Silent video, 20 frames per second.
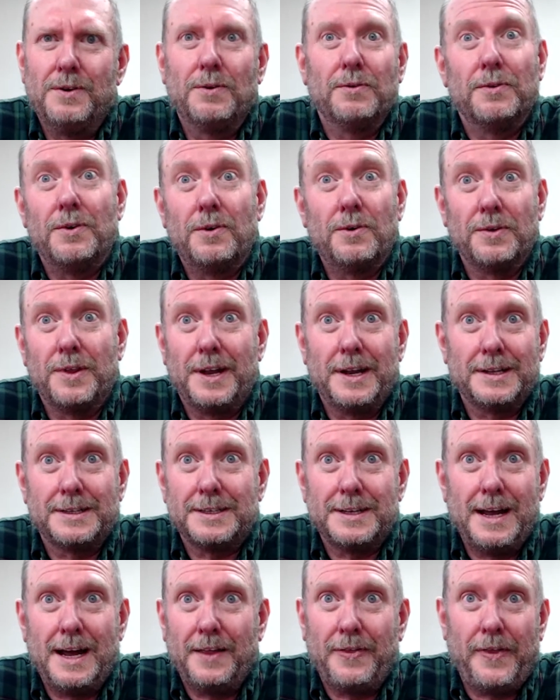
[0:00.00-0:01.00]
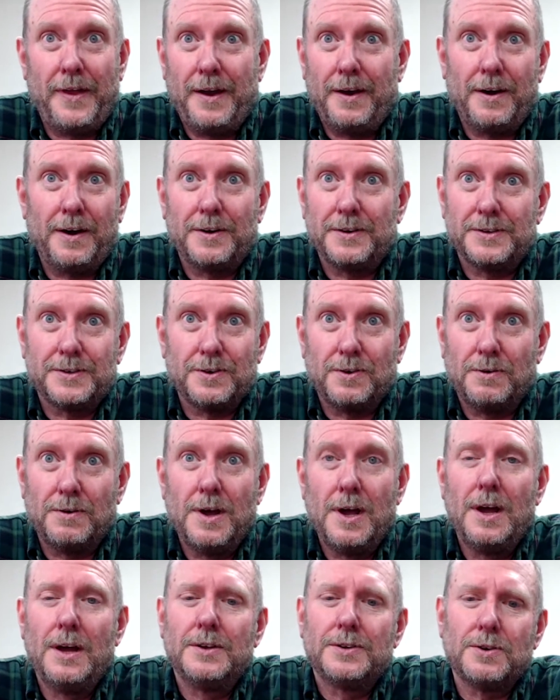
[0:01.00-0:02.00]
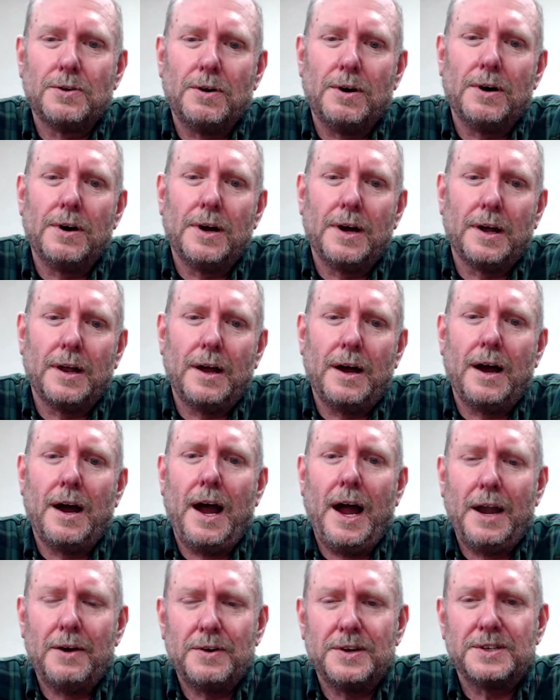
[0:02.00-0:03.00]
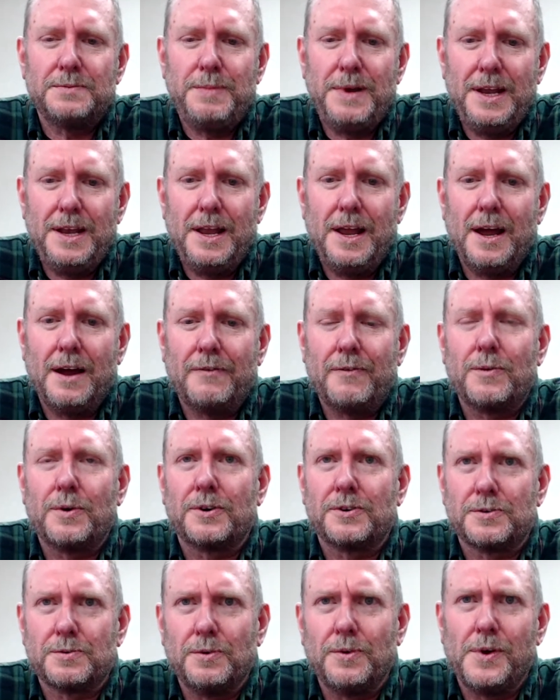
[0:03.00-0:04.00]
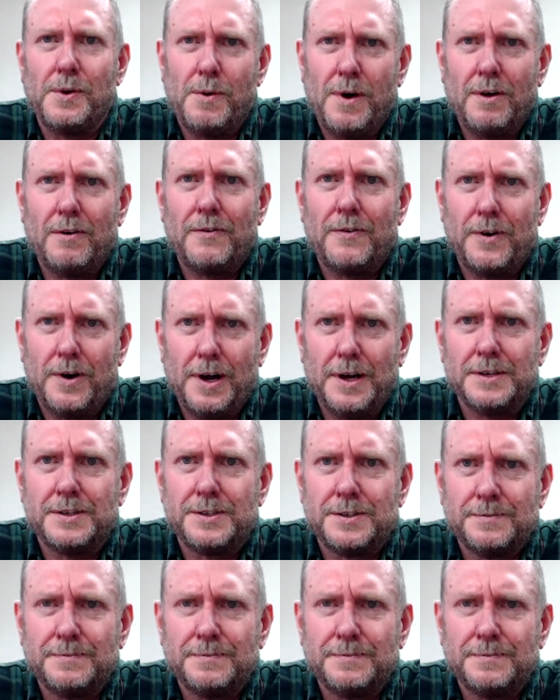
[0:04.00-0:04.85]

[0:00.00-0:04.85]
know that it's not there. So a high-res PDF works really well for us.